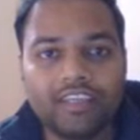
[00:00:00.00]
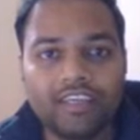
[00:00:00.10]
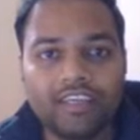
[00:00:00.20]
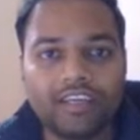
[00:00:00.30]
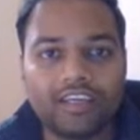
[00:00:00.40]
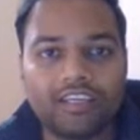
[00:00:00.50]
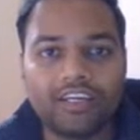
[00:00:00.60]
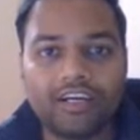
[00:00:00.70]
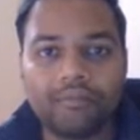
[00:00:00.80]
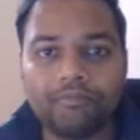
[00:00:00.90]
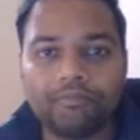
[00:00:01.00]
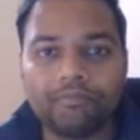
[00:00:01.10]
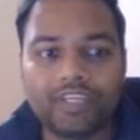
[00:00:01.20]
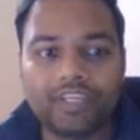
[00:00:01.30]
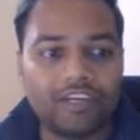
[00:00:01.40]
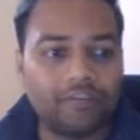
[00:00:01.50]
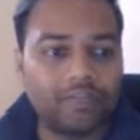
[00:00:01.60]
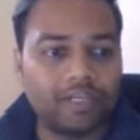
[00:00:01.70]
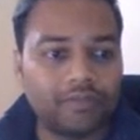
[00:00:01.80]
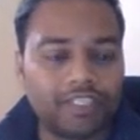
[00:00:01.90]
and I'll be
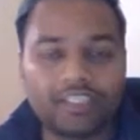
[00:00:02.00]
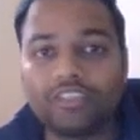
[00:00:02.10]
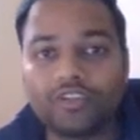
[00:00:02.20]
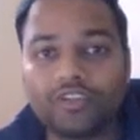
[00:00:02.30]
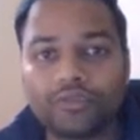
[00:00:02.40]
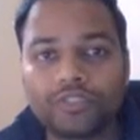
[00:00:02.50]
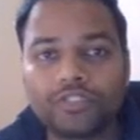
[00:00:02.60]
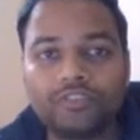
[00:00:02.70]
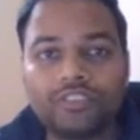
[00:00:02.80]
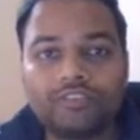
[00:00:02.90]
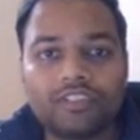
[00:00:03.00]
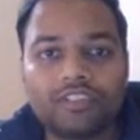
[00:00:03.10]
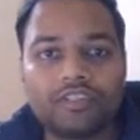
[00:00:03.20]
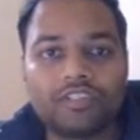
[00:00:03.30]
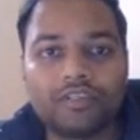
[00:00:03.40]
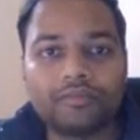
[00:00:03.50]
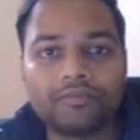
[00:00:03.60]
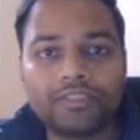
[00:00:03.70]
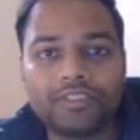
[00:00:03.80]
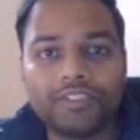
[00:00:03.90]
covering the other options which were
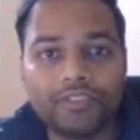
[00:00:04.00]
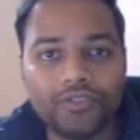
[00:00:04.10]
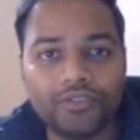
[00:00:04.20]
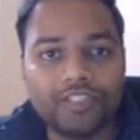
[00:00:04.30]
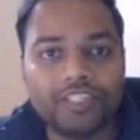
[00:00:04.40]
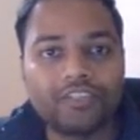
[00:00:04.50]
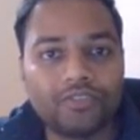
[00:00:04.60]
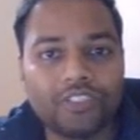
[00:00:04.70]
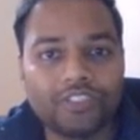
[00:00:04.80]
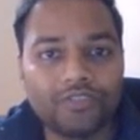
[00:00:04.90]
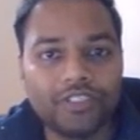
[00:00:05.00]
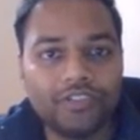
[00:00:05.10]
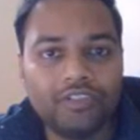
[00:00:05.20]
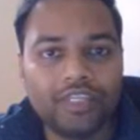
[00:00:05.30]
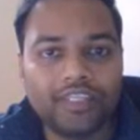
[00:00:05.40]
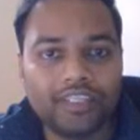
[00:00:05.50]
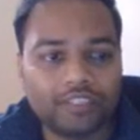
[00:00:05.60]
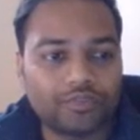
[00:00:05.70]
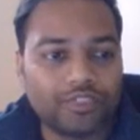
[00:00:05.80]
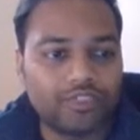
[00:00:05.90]
due in the first video in
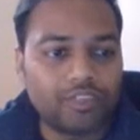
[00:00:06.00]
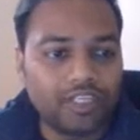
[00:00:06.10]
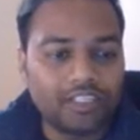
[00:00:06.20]
this video.